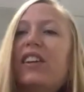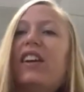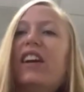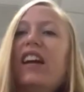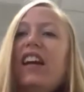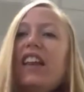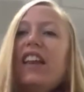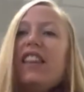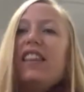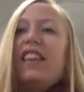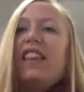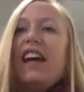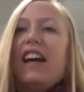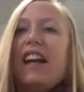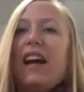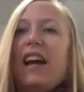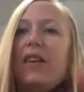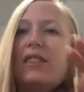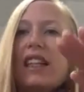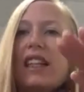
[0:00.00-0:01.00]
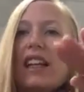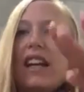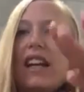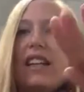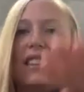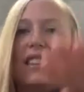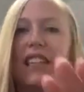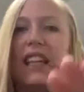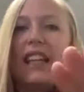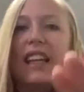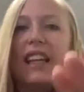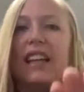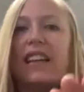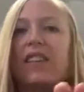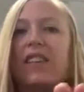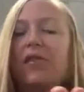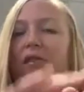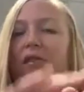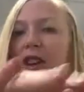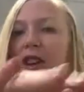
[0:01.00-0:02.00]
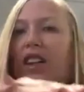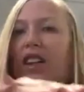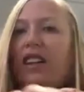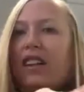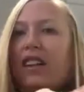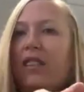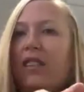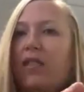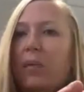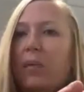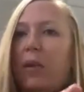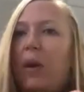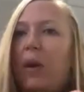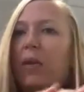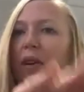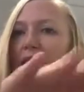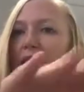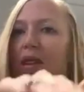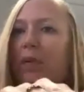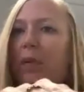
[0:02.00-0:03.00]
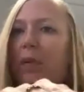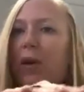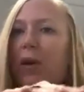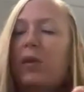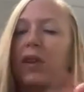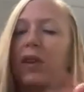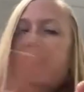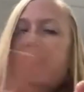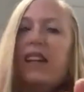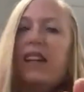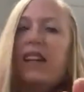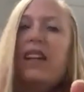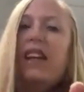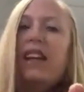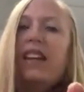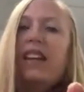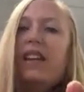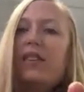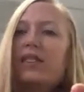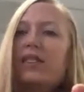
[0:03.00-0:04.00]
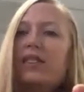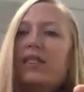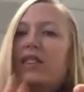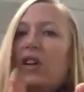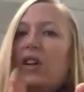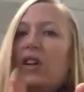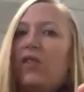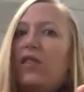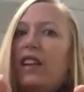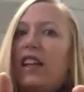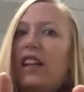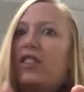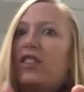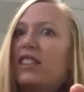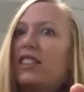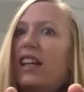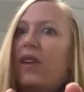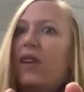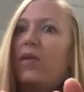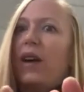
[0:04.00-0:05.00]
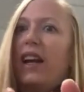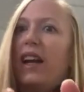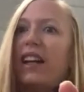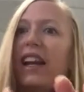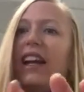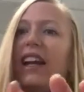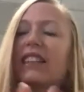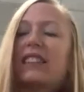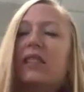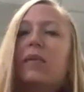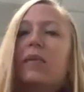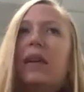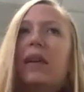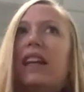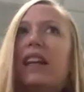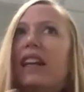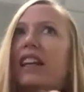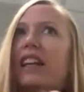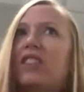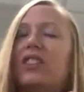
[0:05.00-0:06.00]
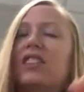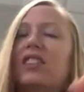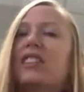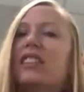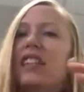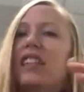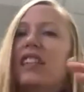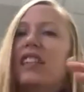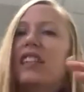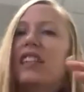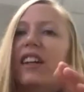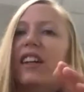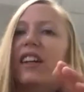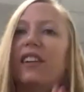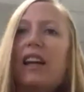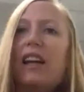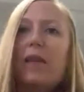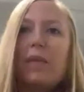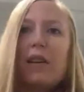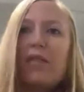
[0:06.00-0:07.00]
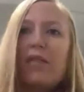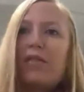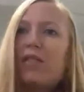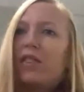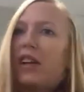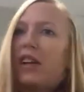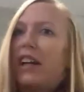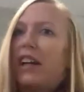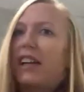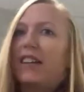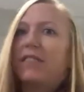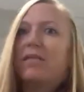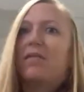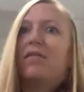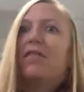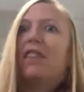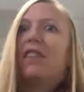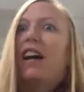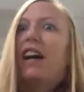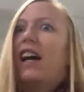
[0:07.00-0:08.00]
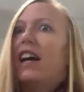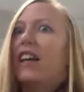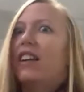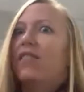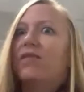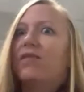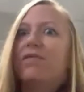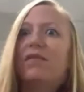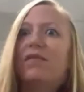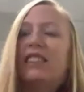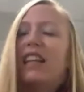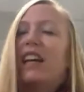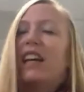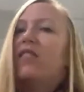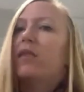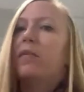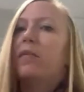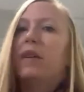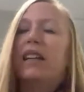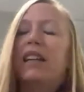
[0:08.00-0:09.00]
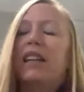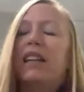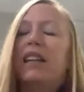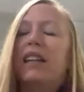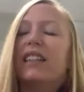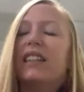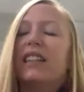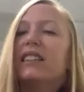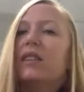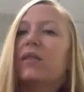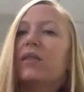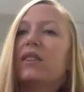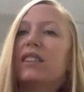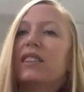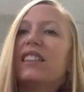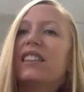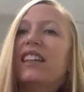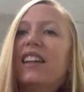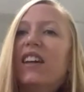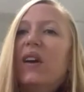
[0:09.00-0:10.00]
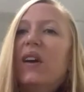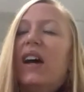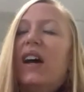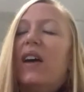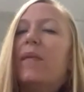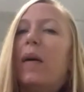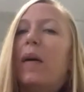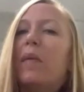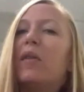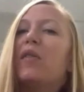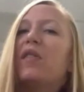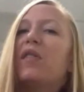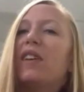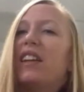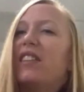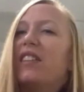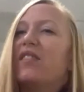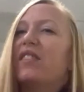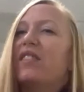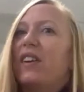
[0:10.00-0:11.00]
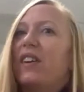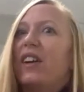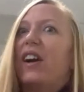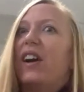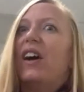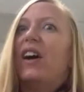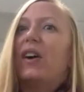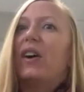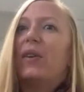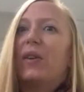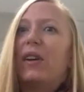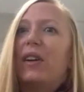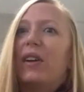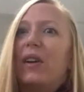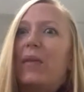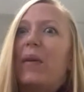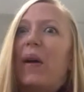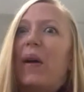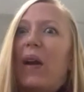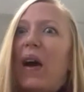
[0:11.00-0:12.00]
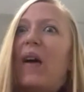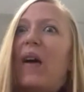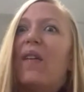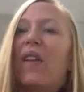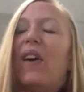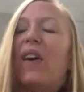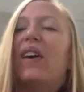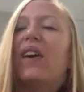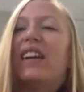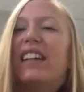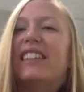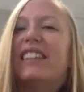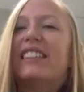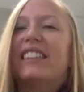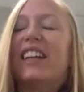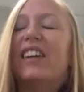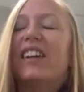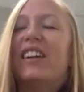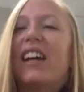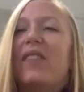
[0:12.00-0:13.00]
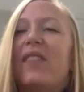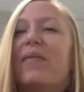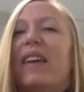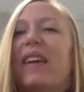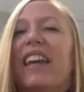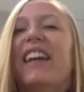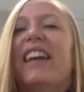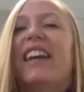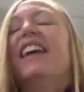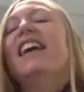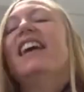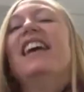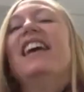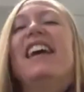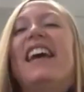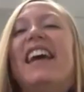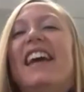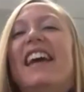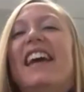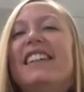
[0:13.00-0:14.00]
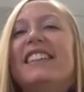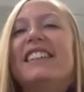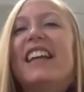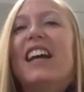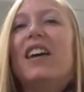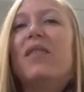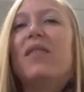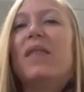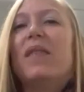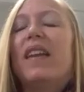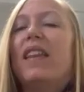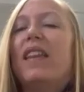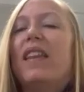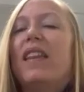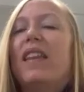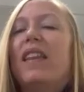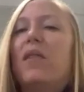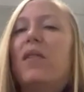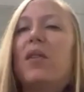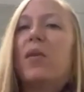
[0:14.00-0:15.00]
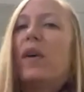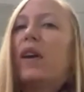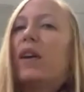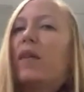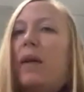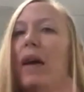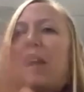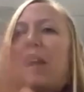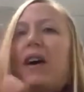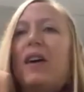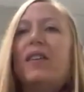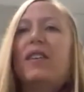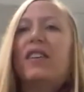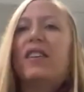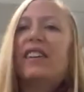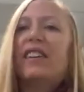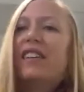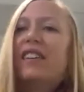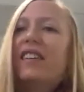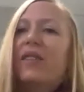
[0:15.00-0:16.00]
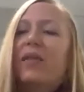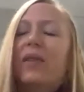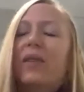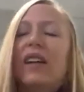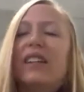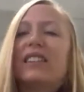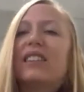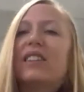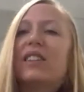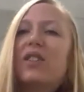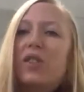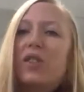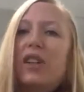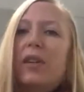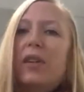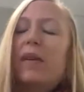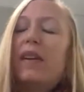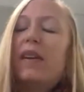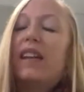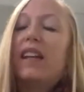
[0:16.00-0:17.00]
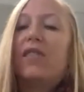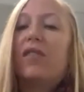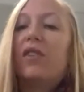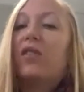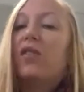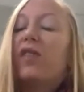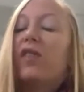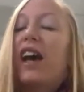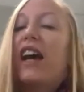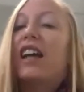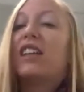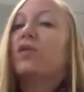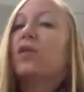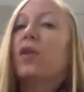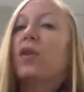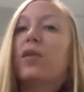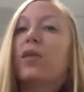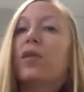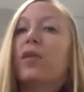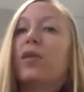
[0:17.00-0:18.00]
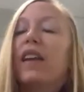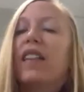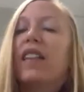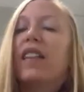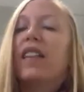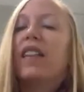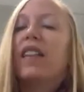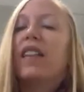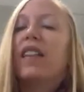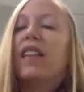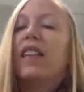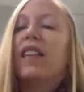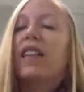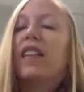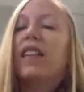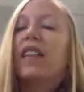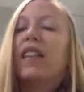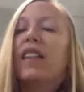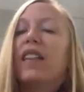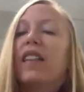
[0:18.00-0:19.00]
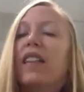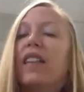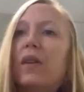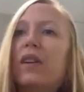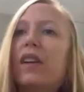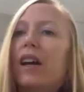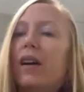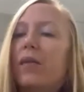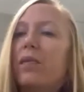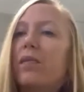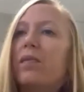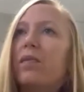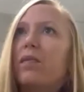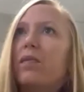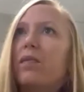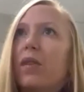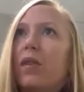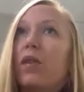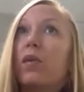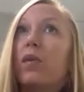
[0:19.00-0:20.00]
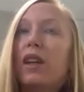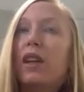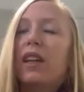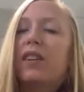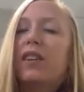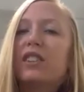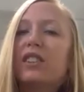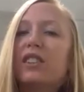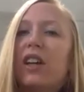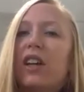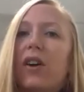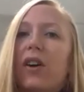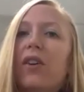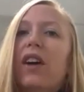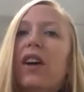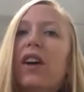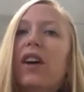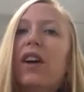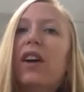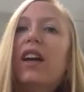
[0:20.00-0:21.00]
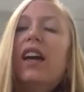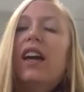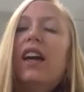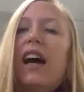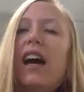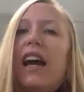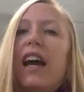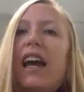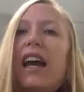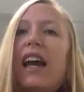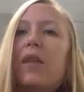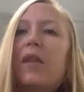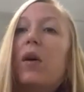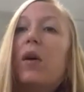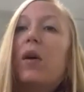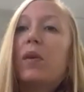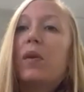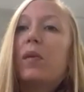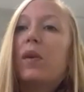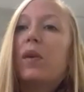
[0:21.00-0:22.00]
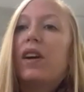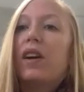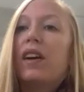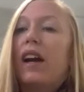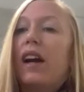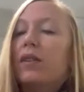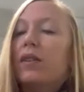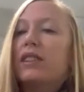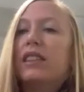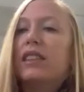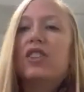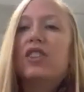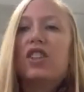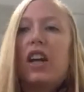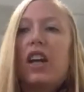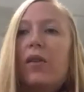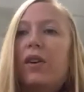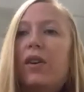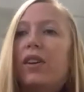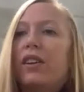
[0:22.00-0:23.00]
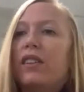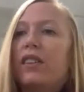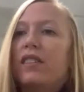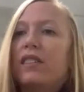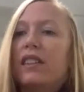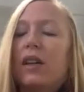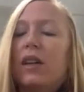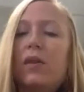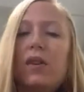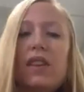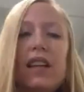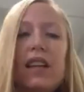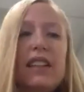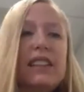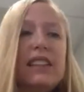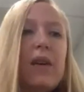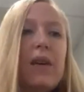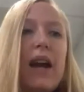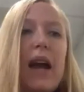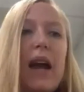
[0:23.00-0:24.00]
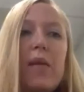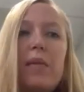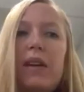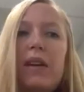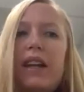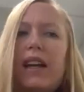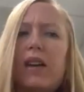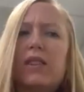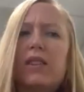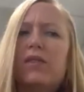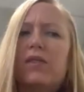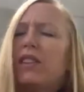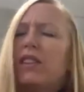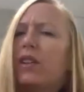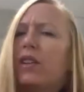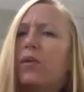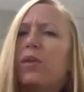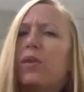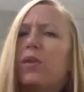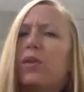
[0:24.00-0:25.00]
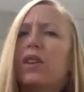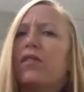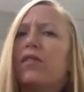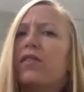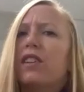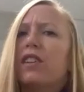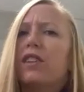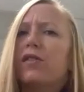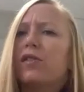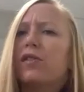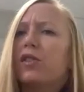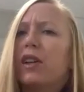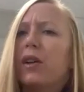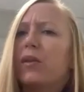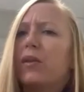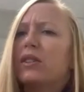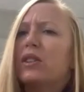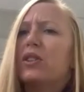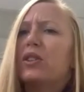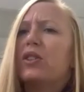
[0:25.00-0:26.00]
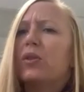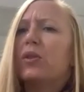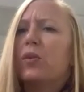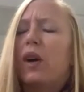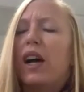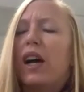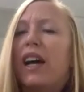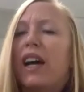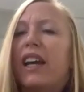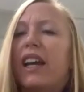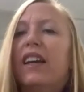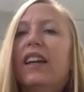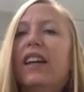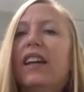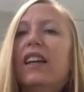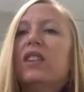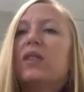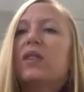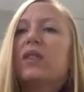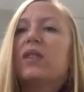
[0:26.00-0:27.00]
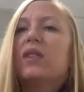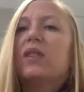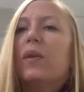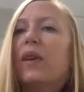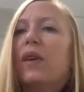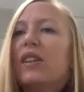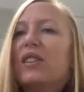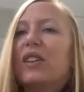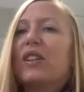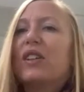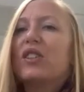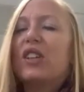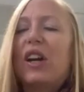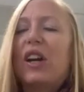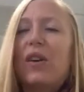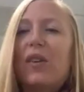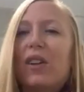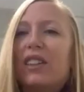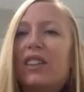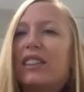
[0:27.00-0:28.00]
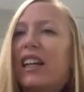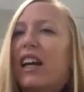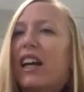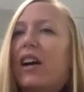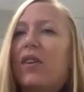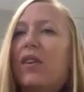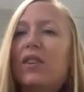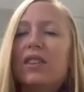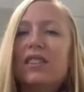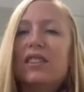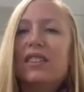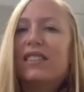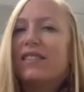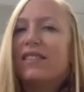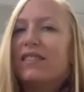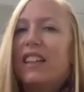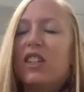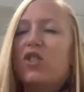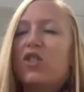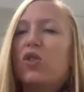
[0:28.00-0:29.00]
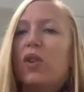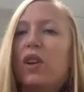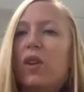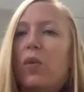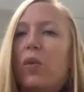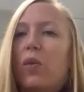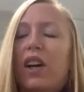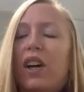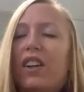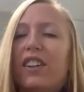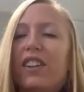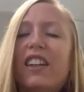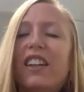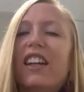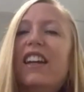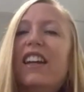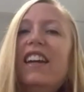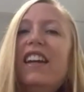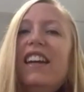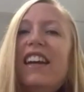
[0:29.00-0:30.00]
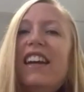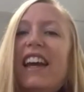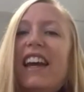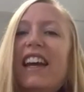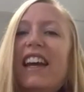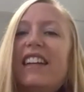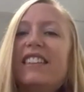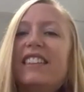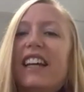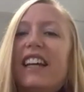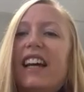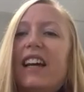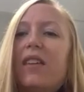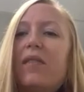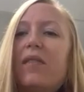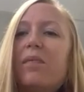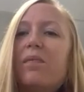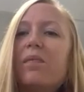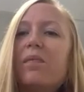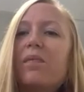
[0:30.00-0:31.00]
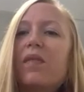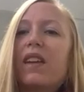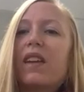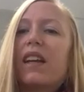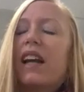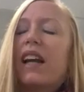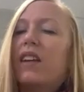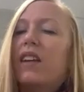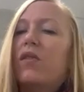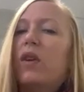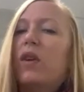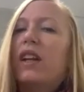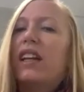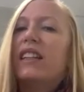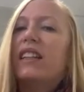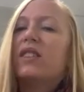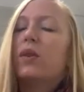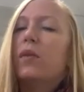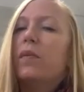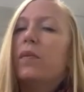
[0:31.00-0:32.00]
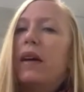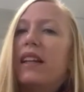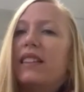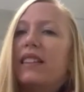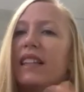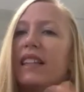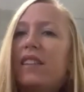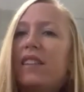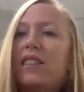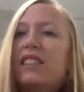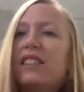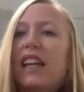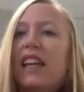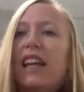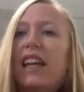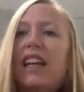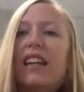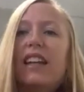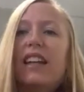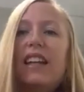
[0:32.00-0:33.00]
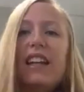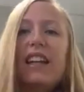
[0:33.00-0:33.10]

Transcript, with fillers: that I was like kind of standing at the front of the boat at the bow. And there was a dolphin that just sat right next to me and he just stared at me for like five, seven minutes. It was I remember feeling very awkward about how long he stared at me. And um, and then we went about the rest of the trip. And then if you fast forward my life to about um, three years ago, I had a moment where I was in the shower. There were things that were happening. I was feeling really fearful and I wasn't sure why. So I went and took a shower because I always enjoy the water. And um, kind of went into a meditative state, and